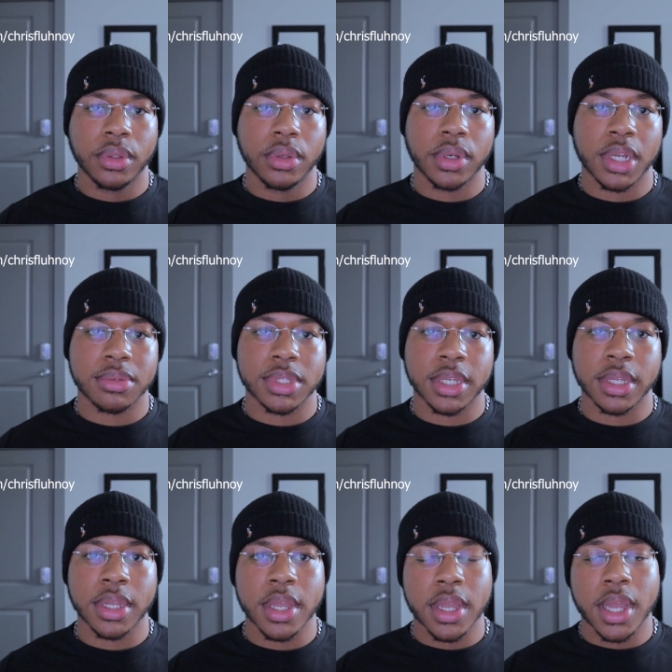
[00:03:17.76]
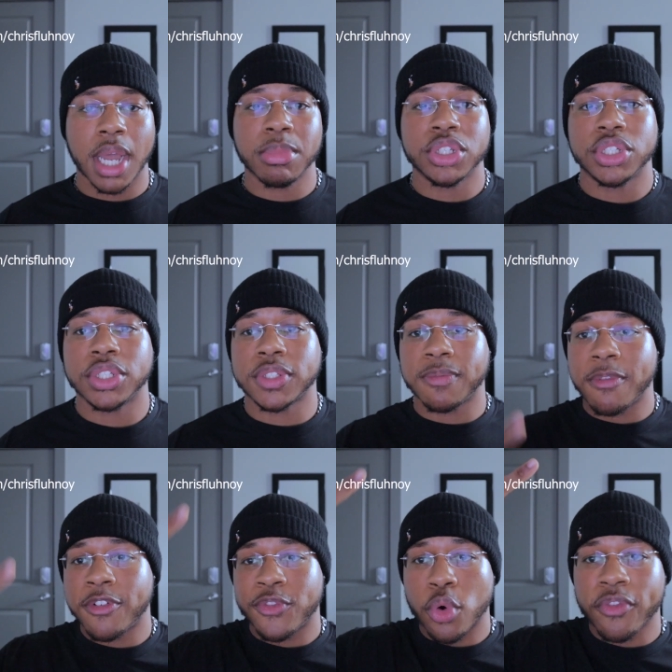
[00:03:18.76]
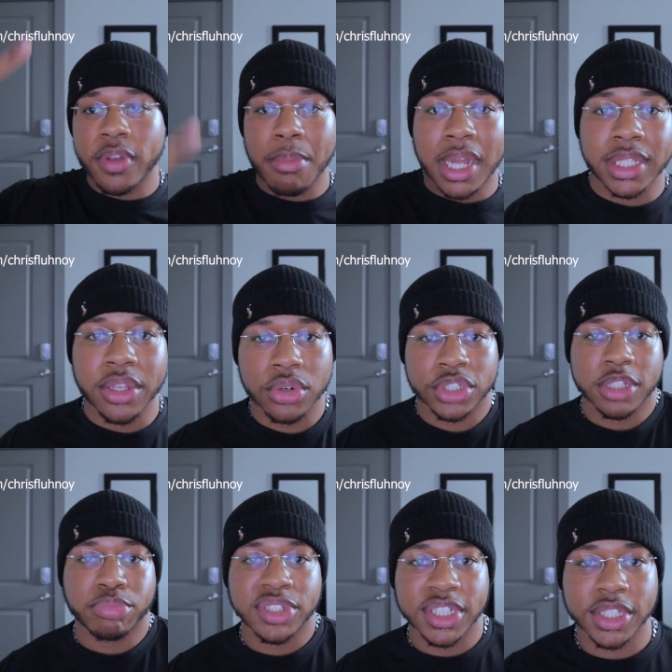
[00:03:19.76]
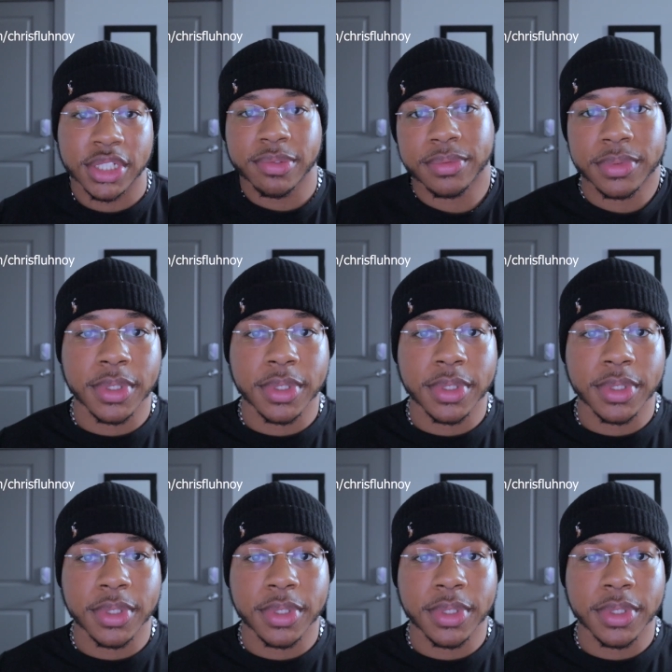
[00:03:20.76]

You know what I'm saying? I'm gonna just forfeit my leadership position